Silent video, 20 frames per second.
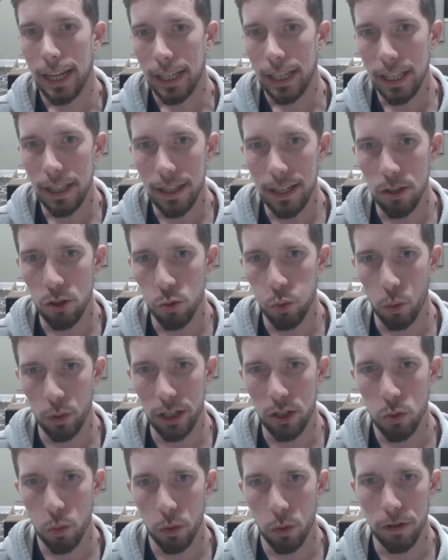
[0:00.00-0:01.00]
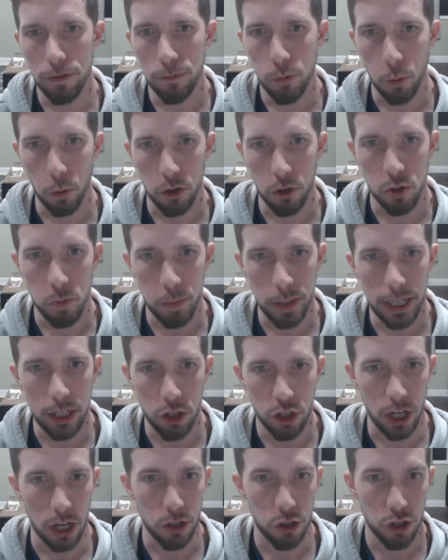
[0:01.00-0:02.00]
in the 2024 Speed
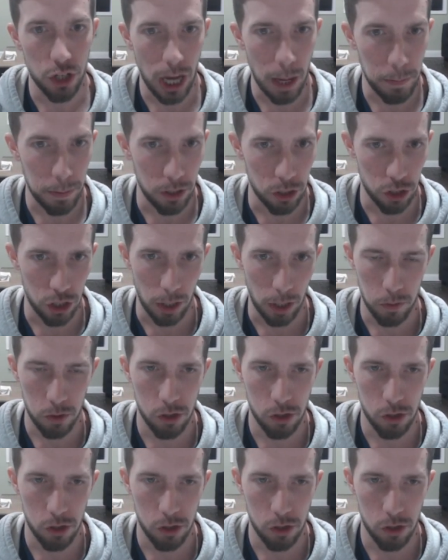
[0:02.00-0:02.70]
Chess Championship.